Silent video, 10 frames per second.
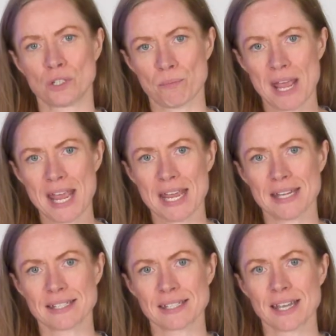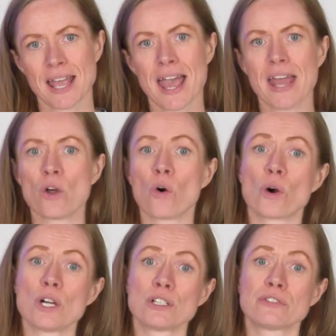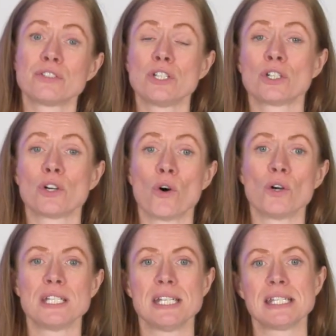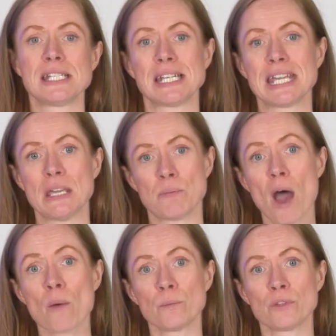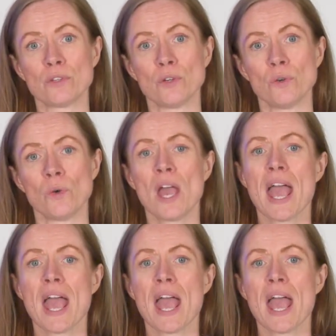your pace in order for your audience to keep up with you,